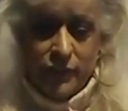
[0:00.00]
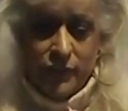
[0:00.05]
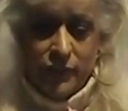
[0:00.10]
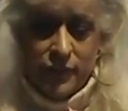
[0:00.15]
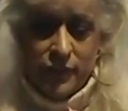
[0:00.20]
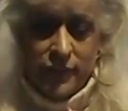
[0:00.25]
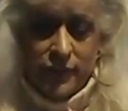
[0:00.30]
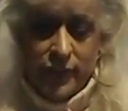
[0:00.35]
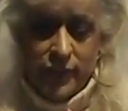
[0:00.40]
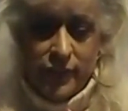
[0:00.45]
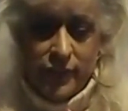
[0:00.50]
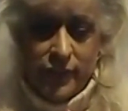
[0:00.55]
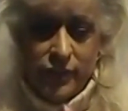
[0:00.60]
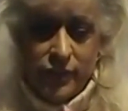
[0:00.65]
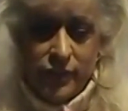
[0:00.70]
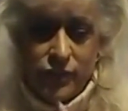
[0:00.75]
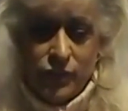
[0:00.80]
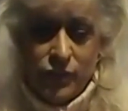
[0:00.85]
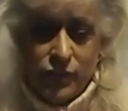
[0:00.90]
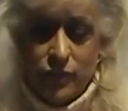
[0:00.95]
the television
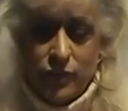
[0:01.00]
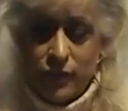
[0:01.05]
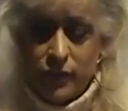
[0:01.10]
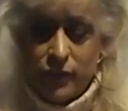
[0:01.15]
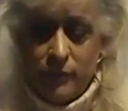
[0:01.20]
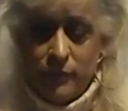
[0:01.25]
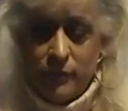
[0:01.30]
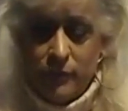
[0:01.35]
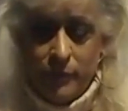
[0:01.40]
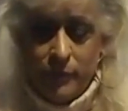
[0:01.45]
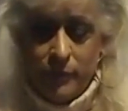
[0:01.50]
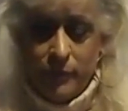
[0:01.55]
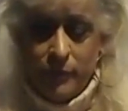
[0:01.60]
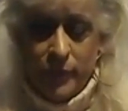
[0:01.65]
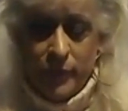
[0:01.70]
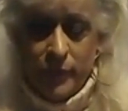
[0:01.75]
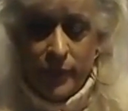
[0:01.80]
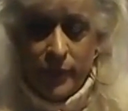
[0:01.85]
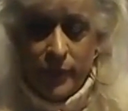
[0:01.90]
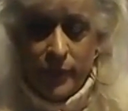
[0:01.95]
stations are all looking
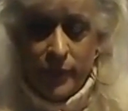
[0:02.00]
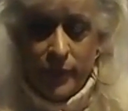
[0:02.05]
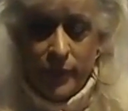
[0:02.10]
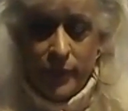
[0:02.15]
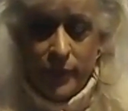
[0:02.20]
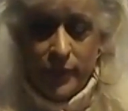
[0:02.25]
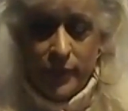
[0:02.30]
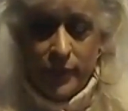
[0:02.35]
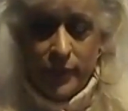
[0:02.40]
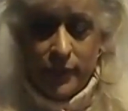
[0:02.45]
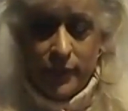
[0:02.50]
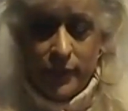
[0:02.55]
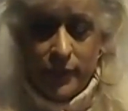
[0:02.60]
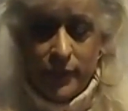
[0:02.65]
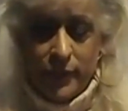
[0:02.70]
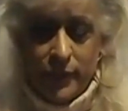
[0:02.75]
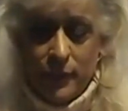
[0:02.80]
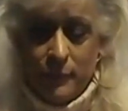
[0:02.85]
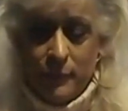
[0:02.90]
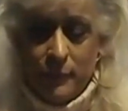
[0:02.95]
to make that buck,
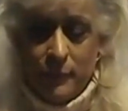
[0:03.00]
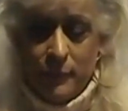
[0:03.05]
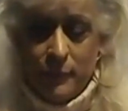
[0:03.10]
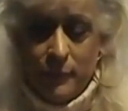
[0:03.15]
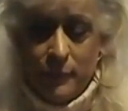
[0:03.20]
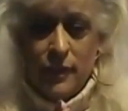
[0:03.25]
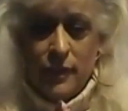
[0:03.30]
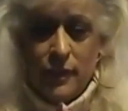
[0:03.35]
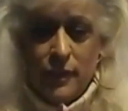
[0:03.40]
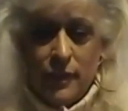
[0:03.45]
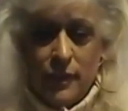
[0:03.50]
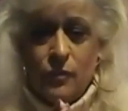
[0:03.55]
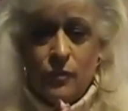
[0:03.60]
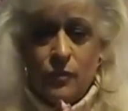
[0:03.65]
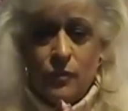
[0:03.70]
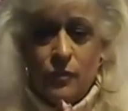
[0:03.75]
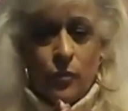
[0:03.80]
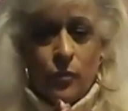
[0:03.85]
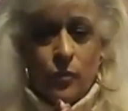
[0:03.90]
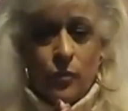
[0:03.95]
which
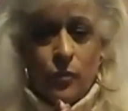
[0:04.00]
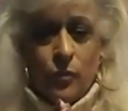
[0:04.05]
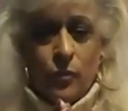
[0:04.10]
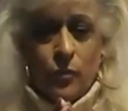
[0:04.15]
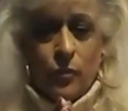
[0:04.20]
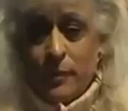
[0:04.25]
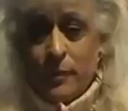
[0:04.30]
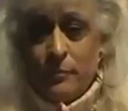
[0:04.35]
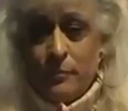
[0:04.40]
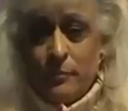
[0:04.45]
can't blame them.